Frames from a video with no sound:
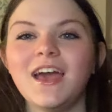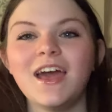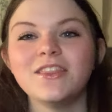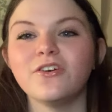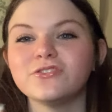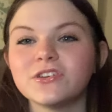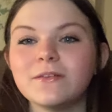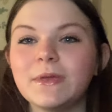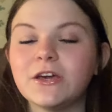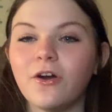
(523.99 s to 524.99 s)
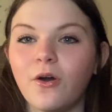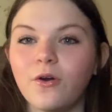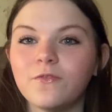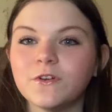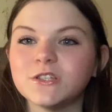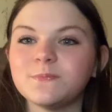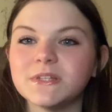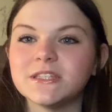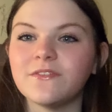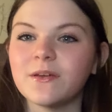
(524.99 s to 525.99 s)
and those are gonna be code for
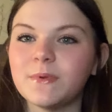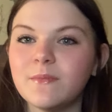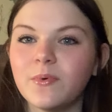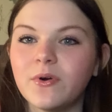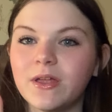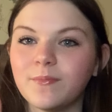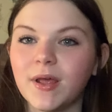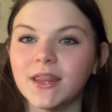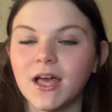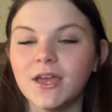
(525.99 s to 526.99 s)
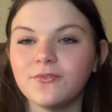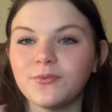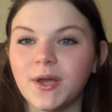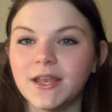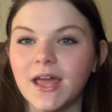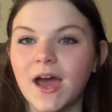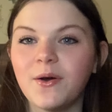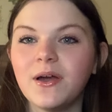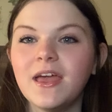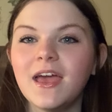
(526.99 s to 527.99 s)
specific people in my life right
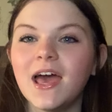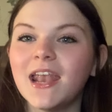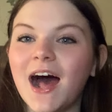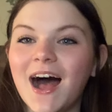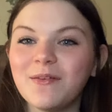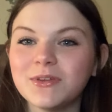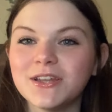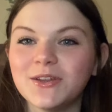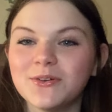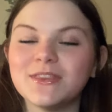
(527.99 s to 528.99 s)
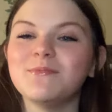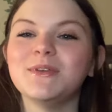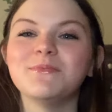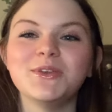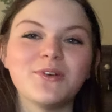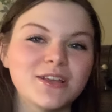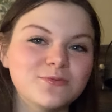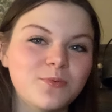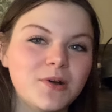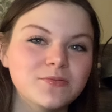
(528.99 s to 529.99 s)
now. And I'm gonna know what they mean, but you
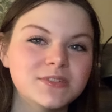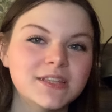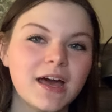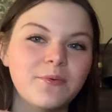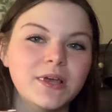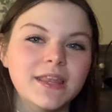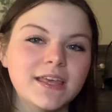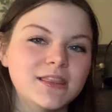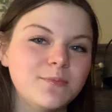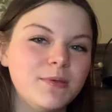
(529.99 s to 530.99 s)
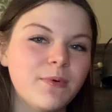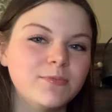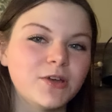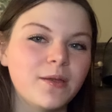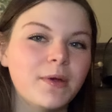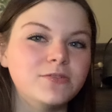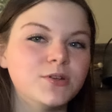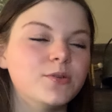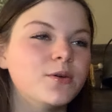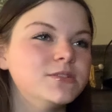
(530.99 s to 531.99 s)
guys won't. So that way like the people I'm talking about
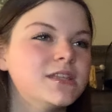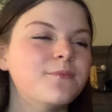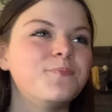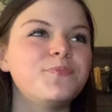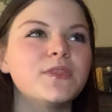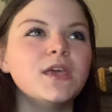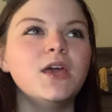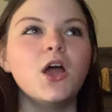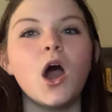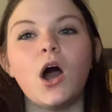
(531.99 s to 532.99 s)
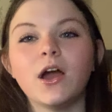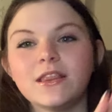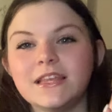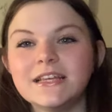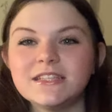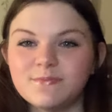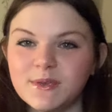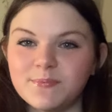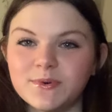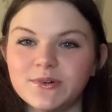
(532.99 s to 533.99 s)
don't know them. Are these
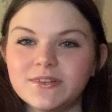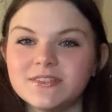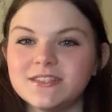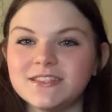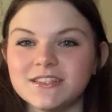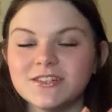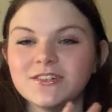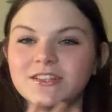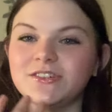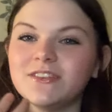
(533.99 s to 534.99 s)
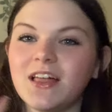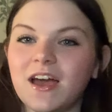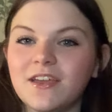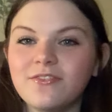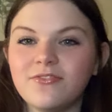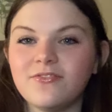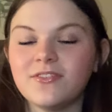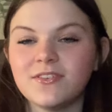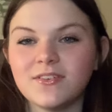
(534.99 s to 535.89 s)
people still in your life?